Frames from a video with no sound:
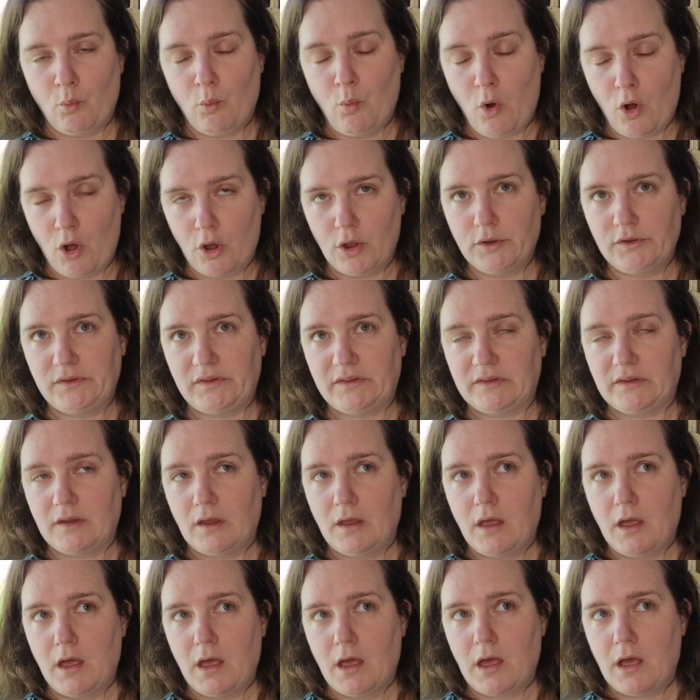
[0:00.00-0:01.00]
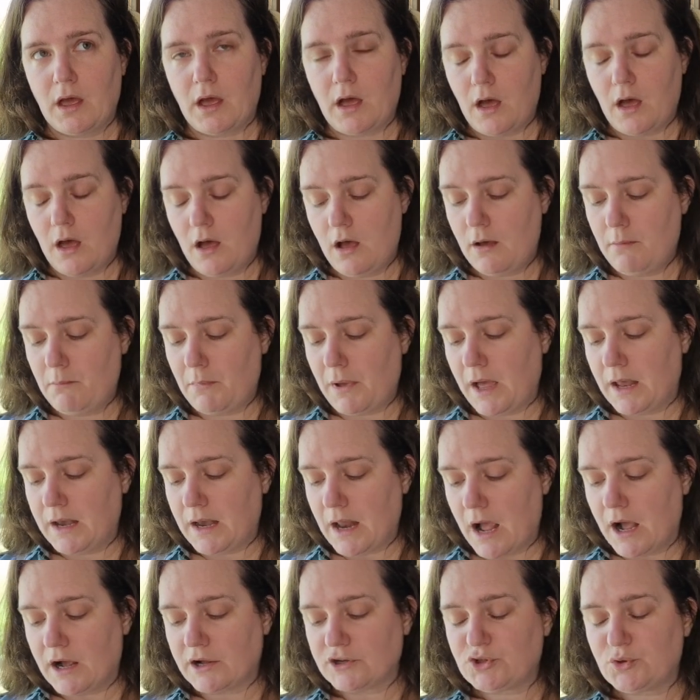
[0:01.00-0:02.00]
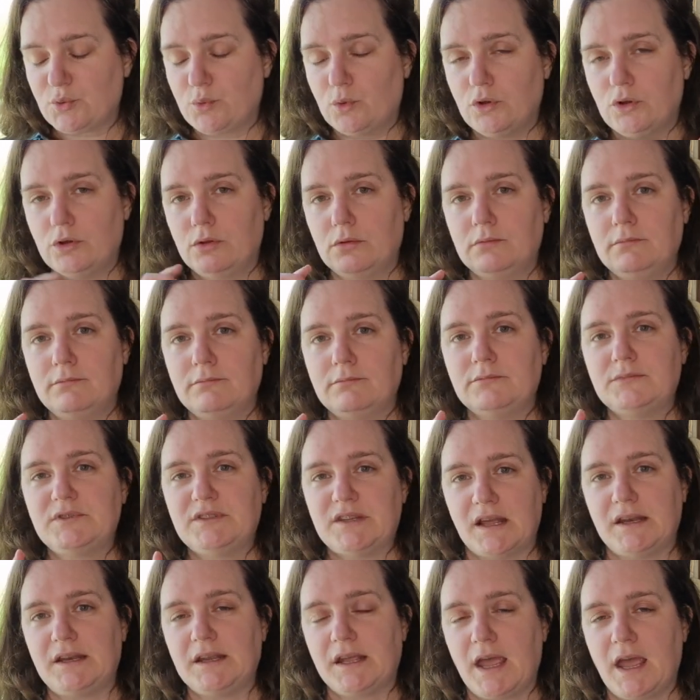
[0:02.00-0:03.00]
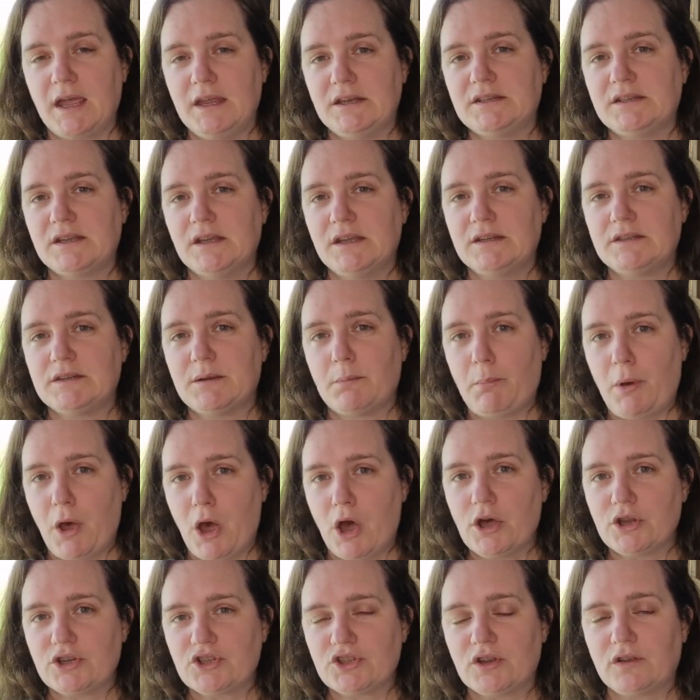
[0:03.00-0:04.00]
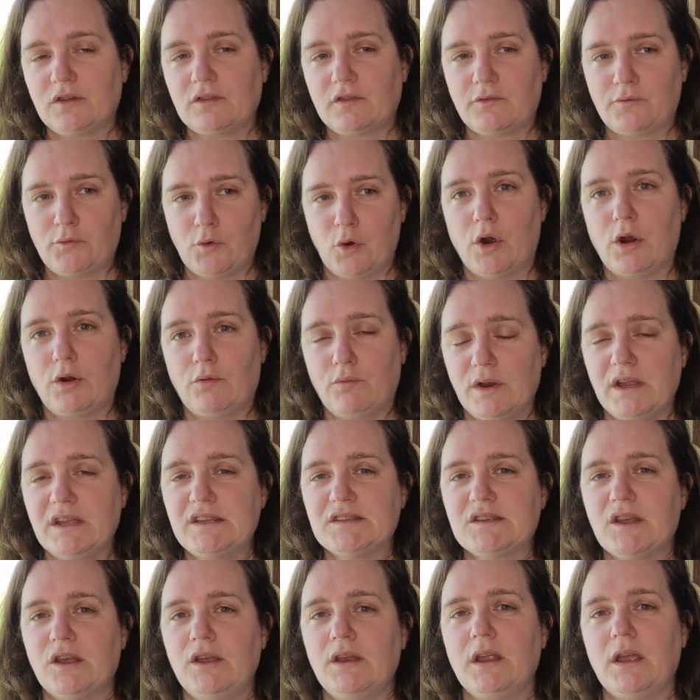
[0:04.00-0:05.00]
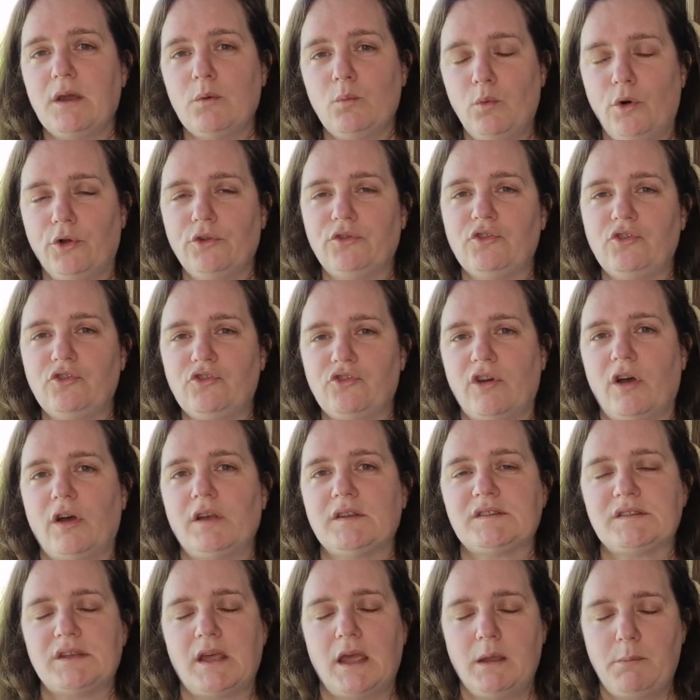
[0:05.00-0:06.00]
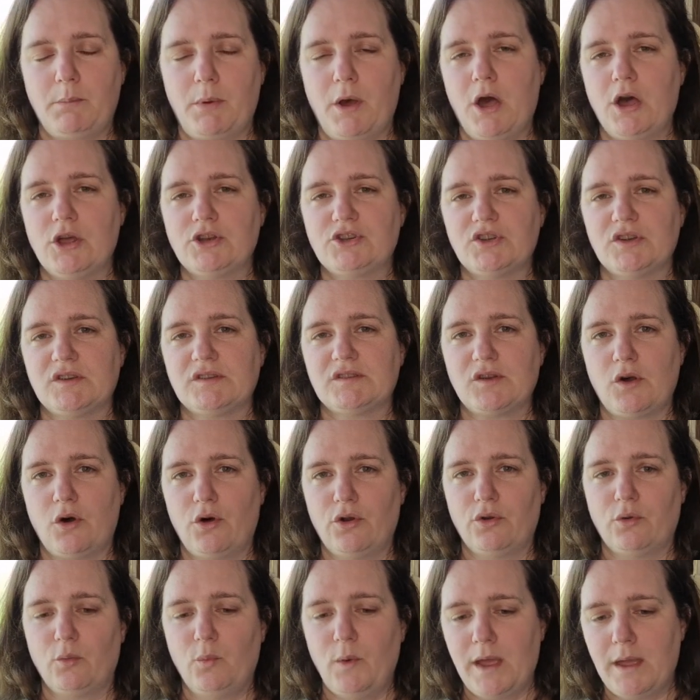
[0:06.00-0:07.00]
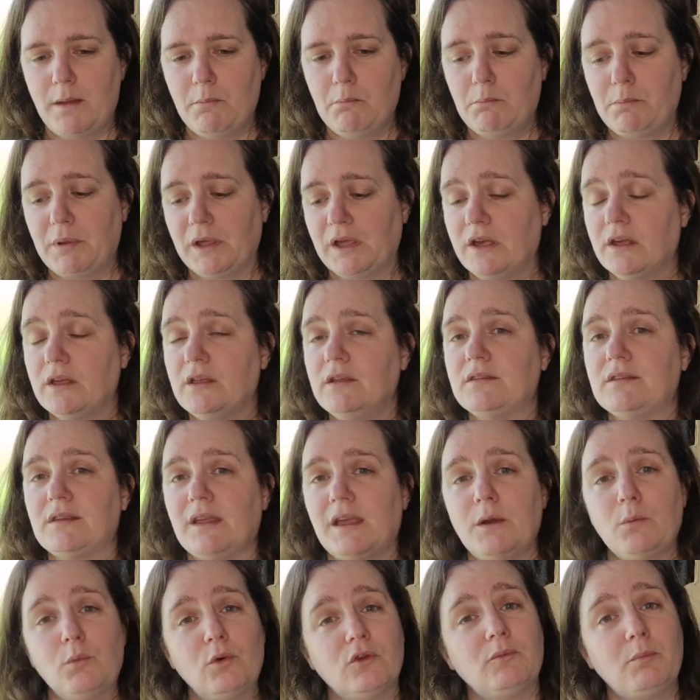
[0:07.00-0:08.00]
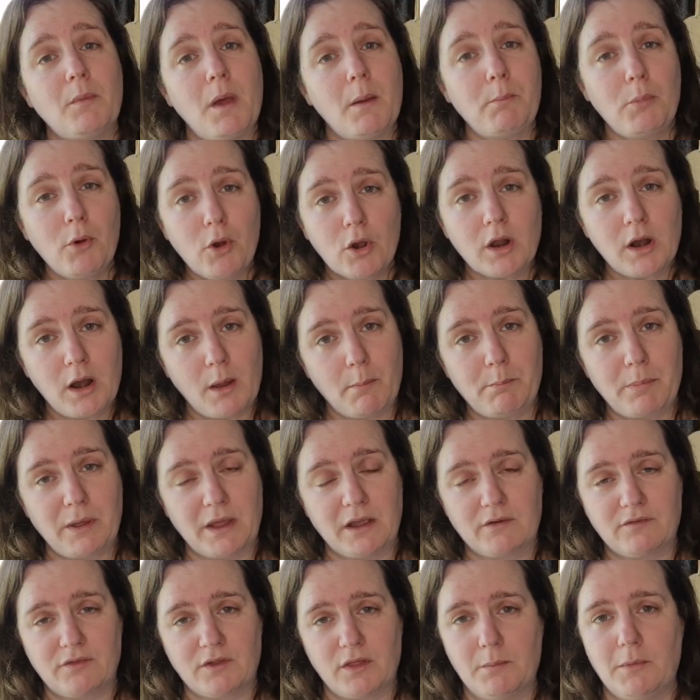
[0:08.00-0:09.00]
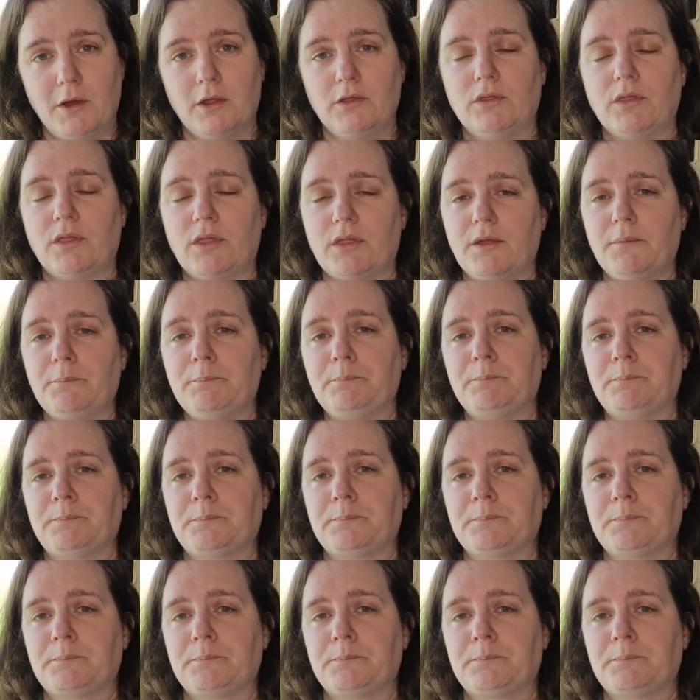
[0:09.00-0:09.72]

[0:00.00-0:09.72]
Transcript: was um, an actual dedicated purchase for a reason. It wasn't just a purchase on a whim because it was my book club pick for the month.